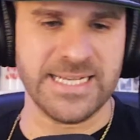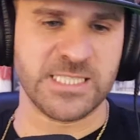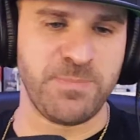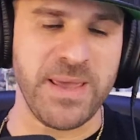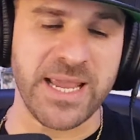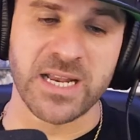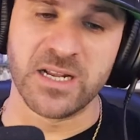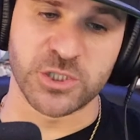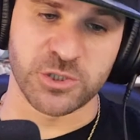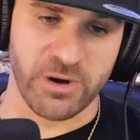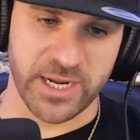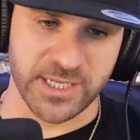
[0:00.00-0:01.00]
Speaking
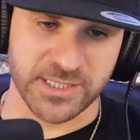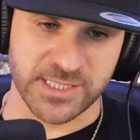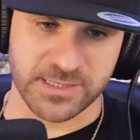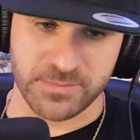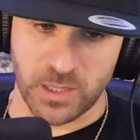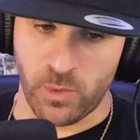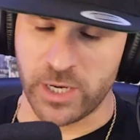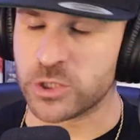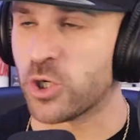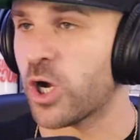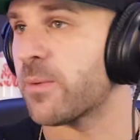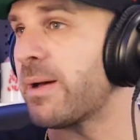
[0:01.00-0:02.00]
of trades, I want
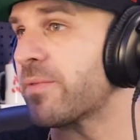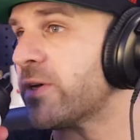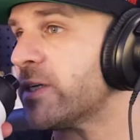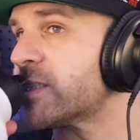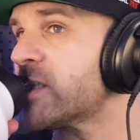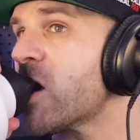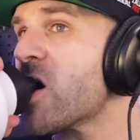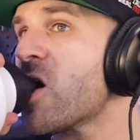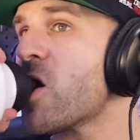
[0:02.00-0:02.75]
to talk about this.